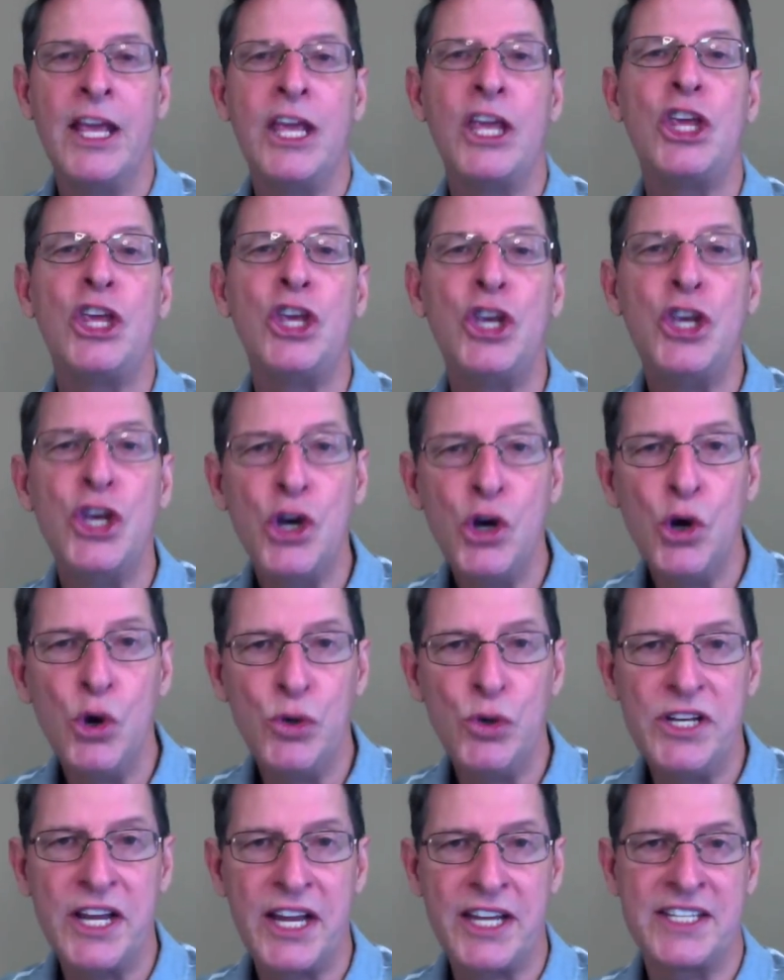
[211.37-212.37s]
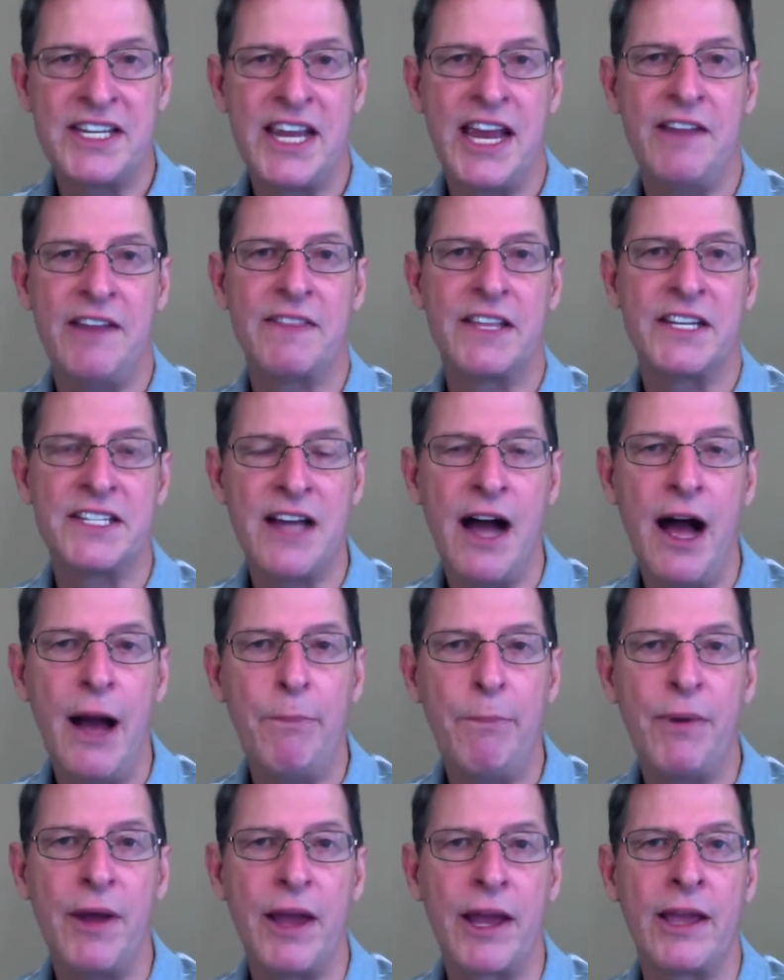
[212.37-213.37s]
you dictate the
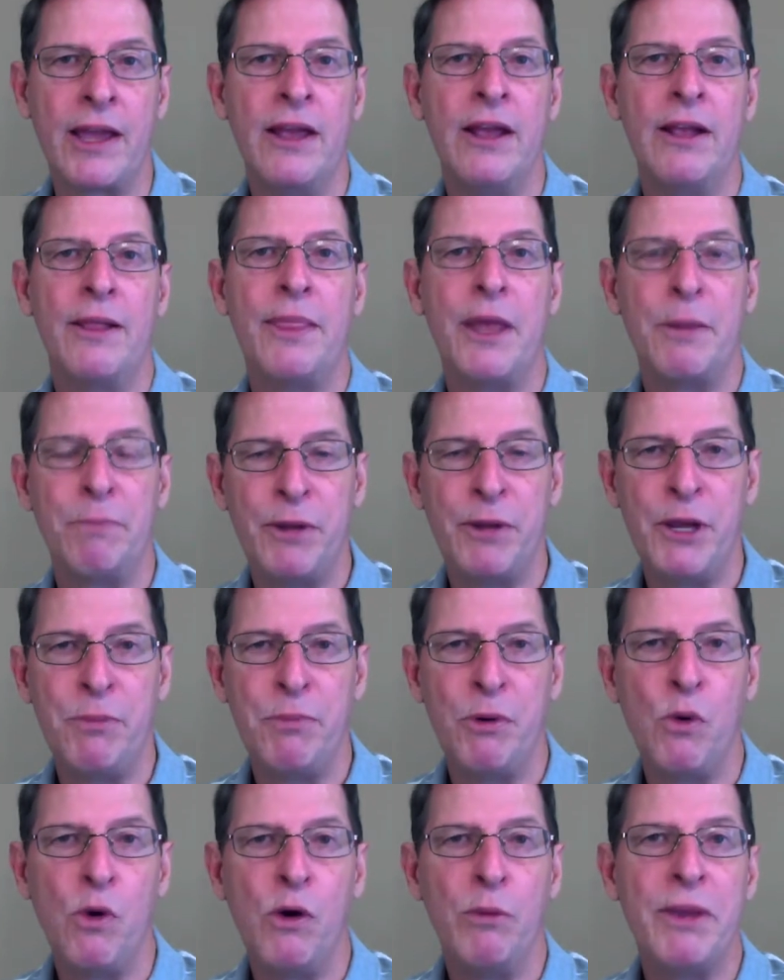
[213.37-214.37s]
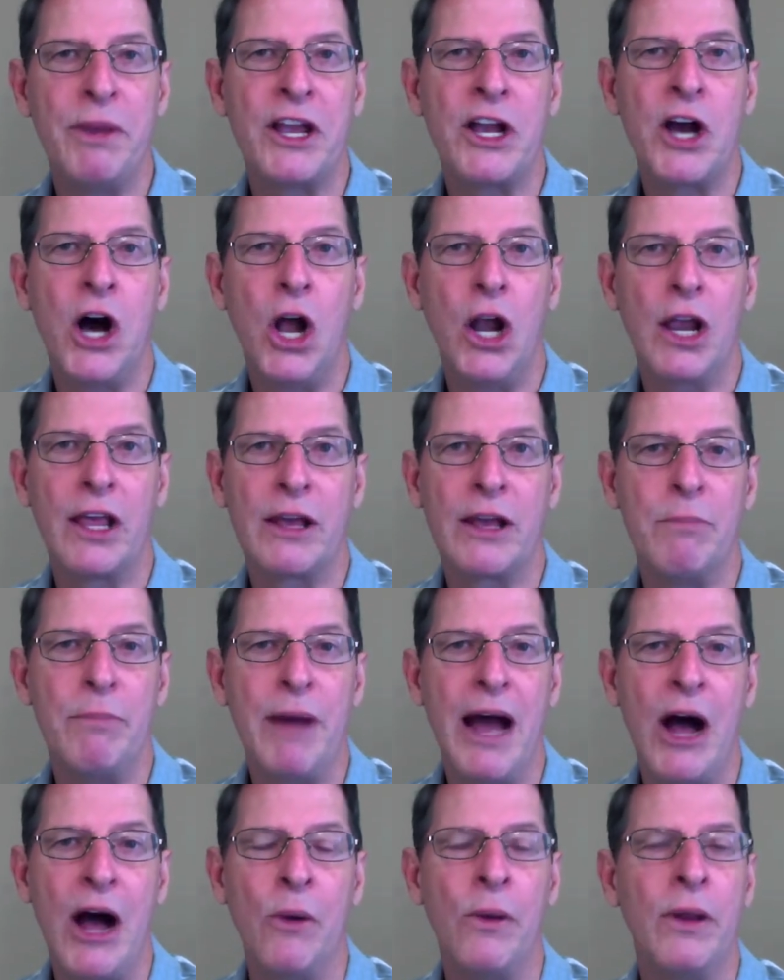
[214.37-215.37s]
topic that people will be calling
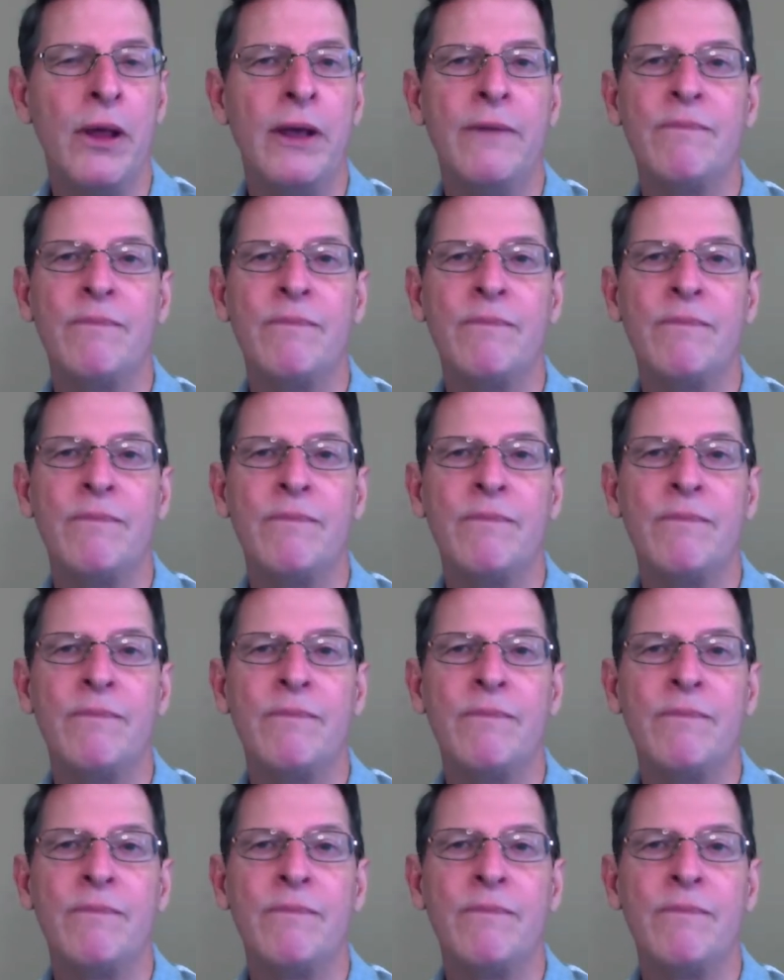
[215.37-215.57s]
about.